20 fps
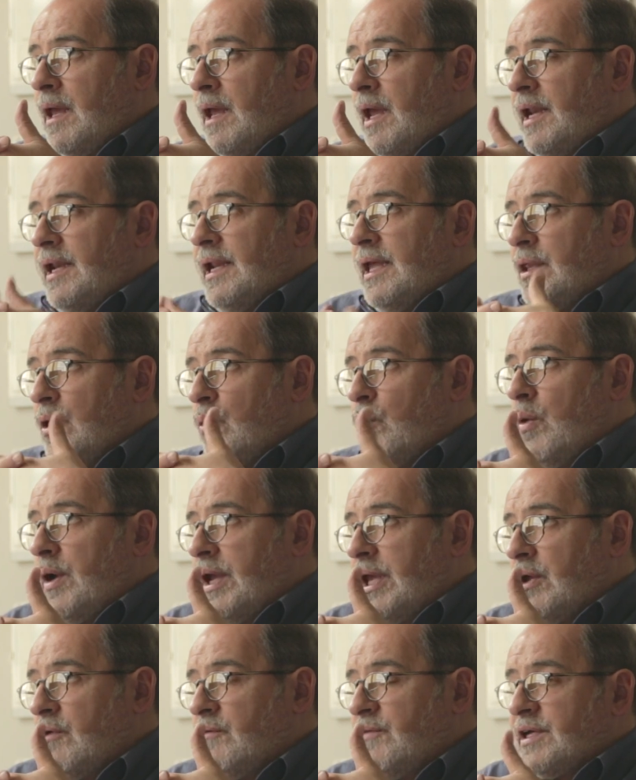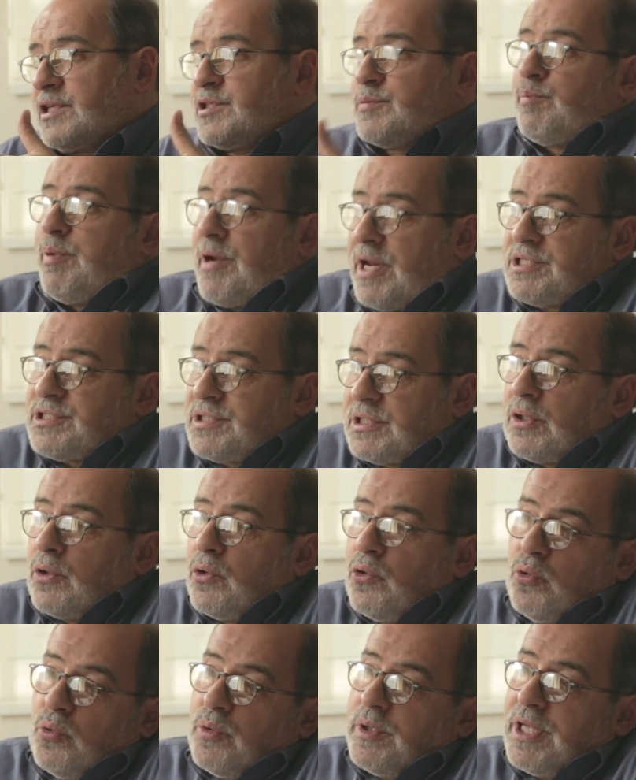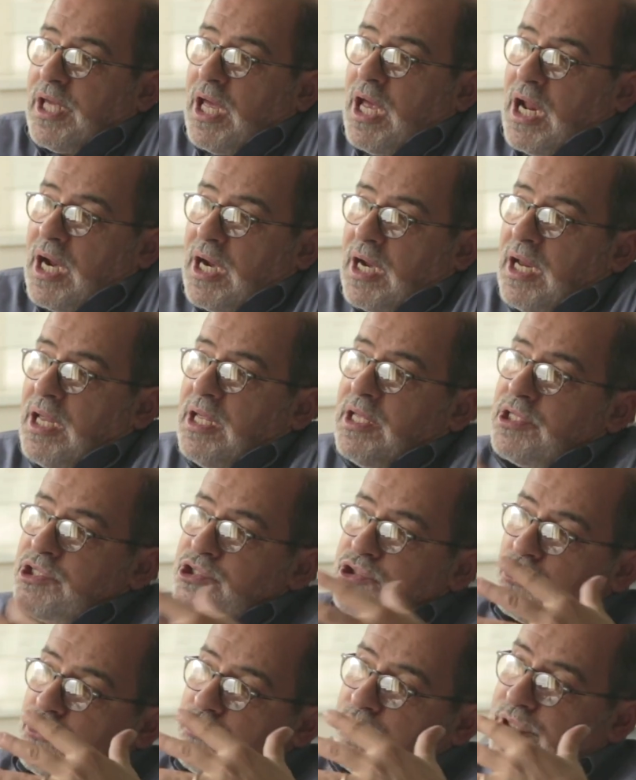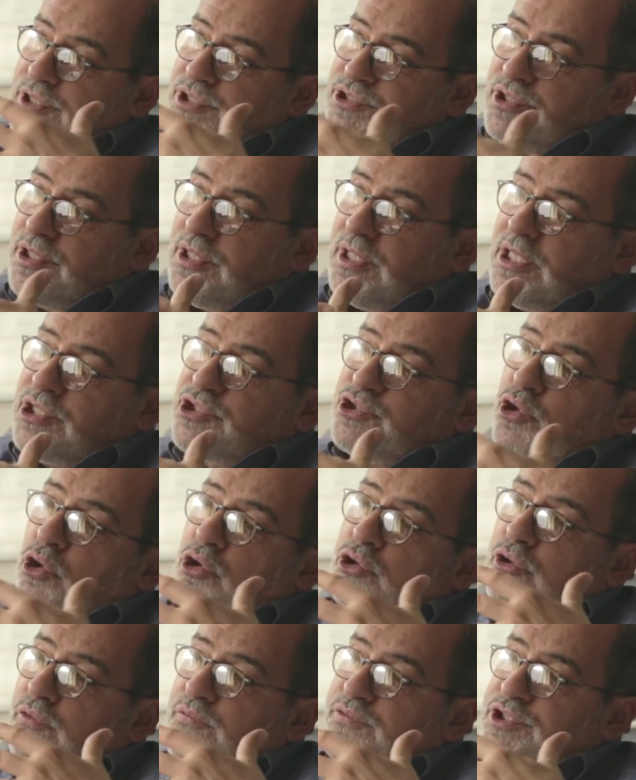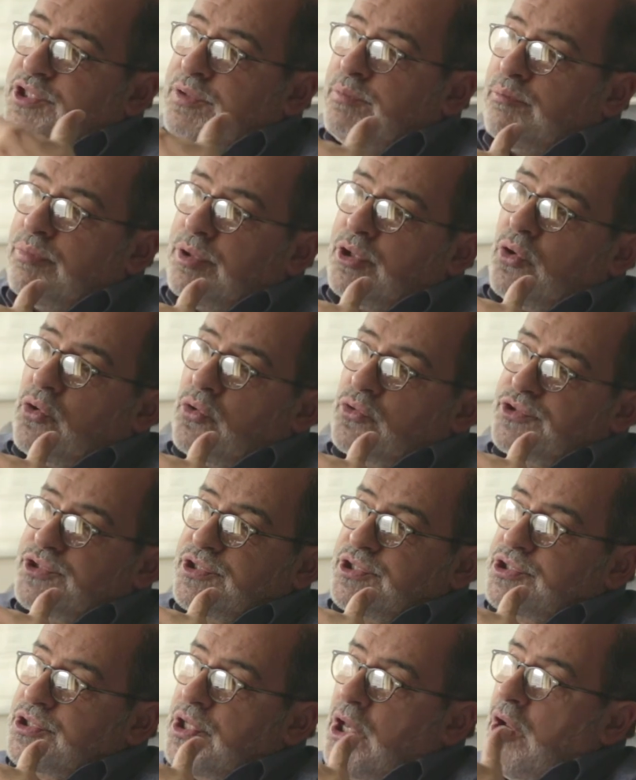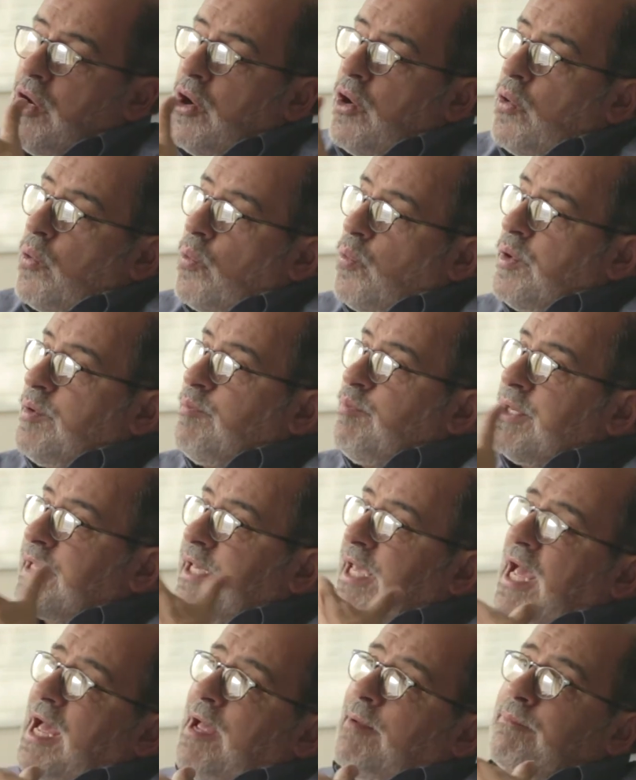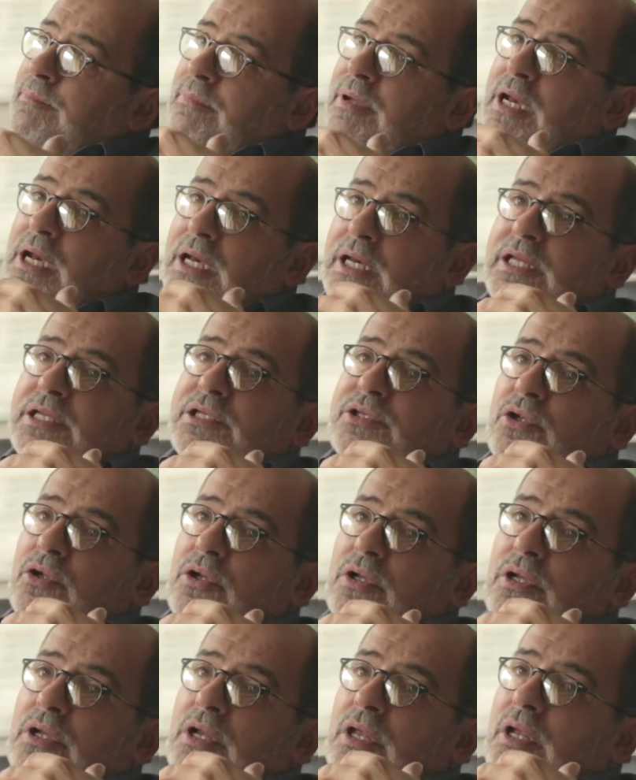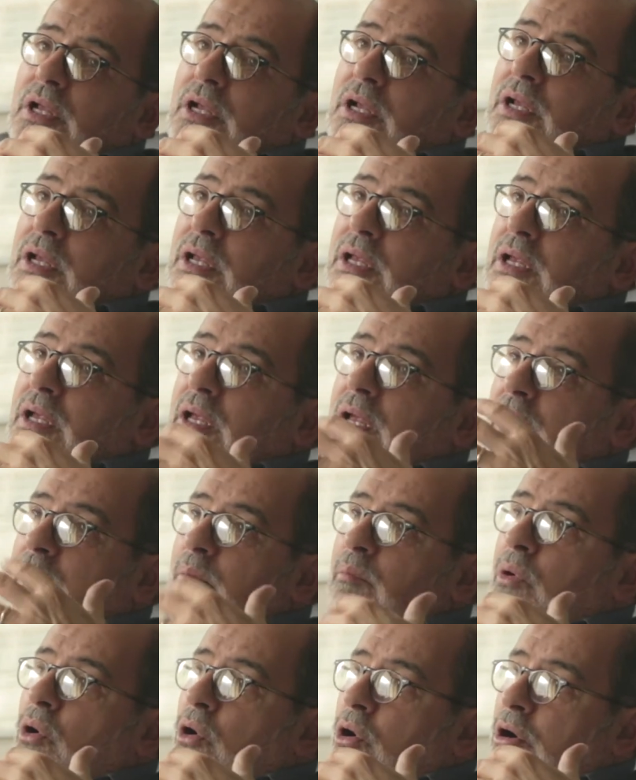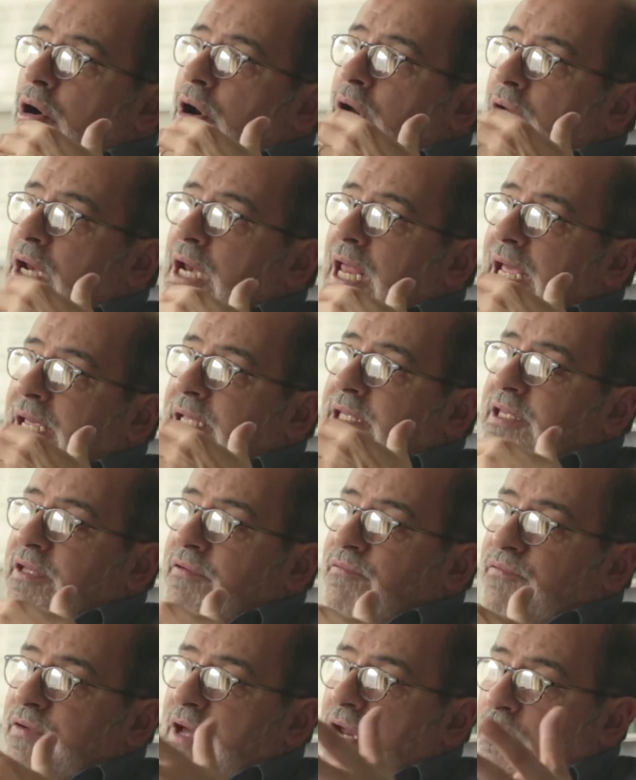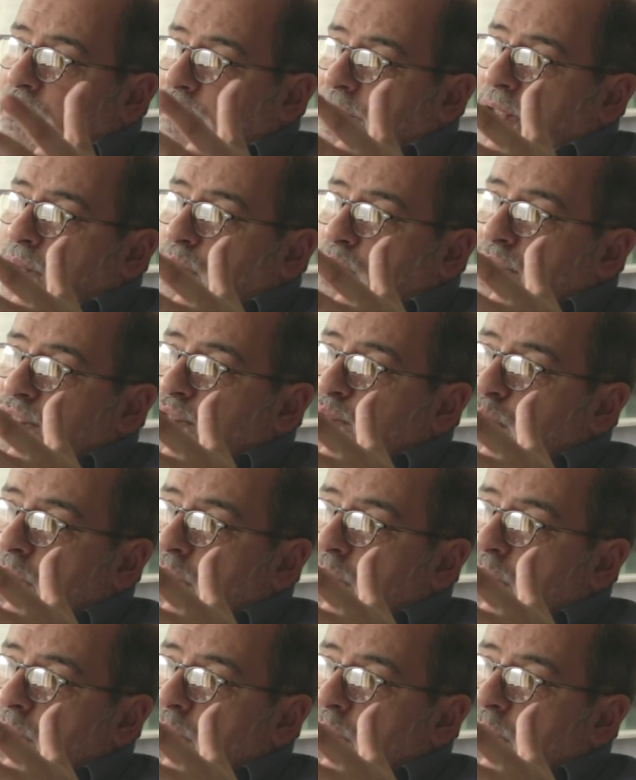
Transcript: another way of expressing who we are. So there is a sort of symbiosis. We become a little more like the environment in which